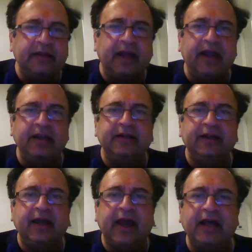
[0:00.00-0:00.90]
and
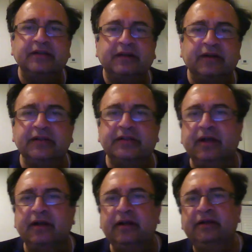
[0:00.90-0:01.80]
as a
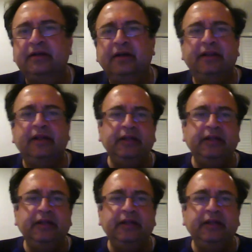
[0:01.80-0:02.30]
result, then